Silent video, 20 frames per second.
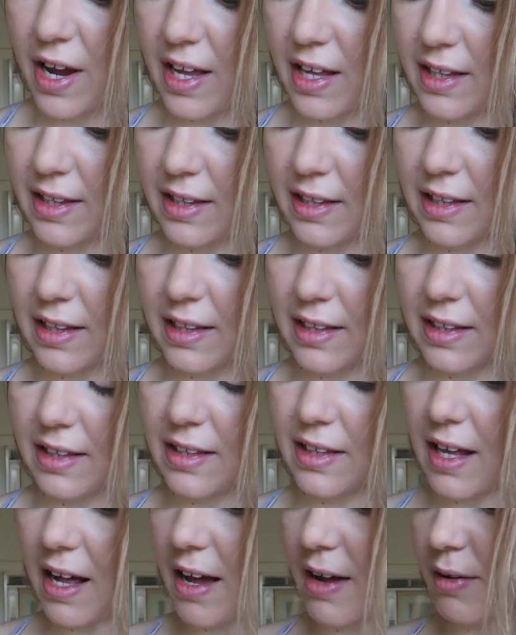in
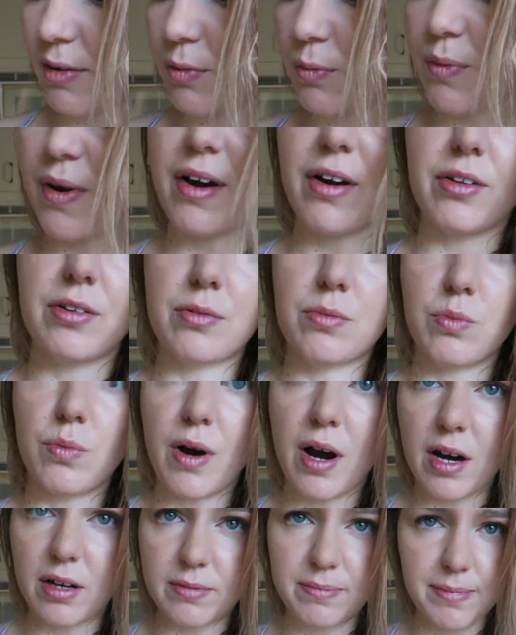like, well, the
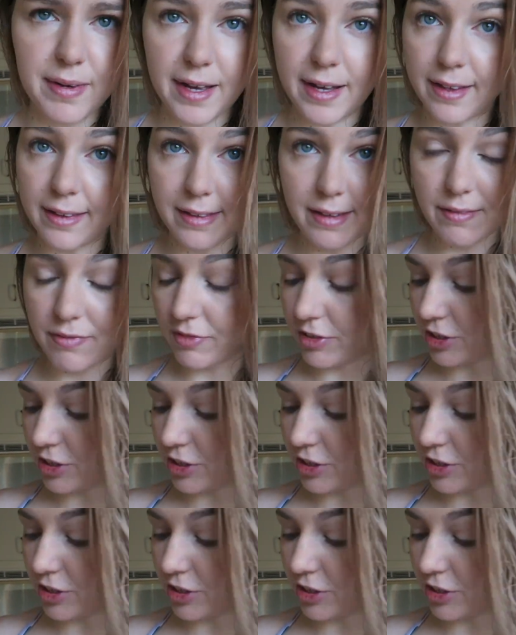wild healthy